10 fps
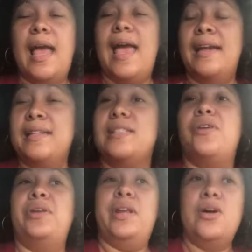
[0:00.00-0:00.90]
And
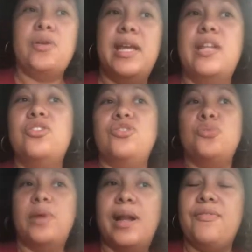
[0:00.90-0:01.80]
Antonio can do
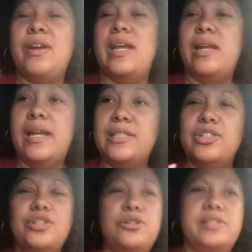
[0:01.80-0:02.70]
whatever he needs
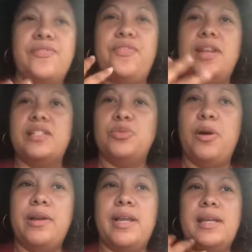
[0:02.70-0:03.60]
to do to finish
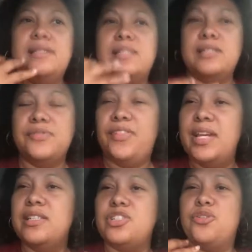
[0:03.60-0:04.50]
working, to
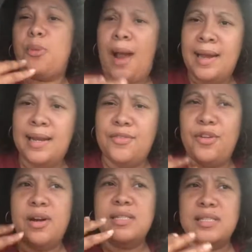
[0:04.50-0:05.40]
finish grinding
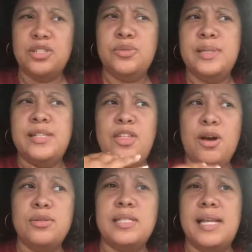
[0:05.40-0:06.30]
for us and doing
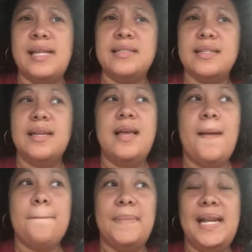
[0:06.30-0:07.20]
those things.
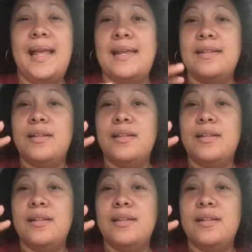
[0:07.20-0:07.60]
But at